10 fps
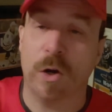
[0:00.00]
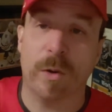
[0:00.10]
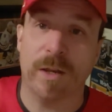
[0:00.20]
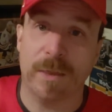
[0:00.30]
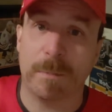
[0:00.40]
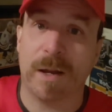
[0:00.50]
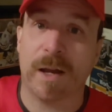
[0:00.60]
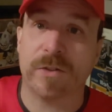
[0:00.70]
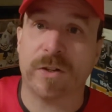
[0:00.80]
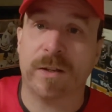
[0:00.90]
in the
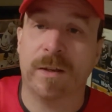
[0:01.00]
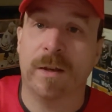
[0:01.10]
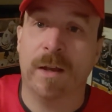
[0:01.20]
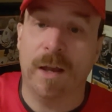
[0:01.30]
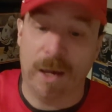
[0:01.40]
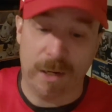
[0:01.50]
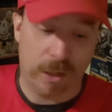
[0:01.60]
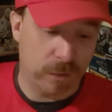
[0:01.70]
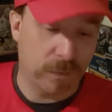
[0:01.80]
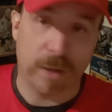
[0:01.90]
past, and now
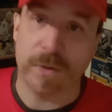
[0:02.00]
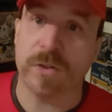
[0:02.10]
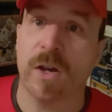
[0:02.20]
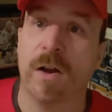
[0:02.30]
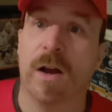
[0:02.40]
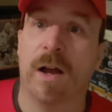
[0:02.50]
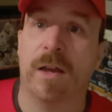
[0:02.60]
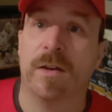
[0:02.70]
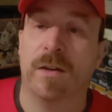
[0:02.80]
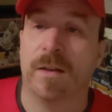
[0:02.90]
you've got this young
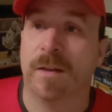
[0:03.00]
lion,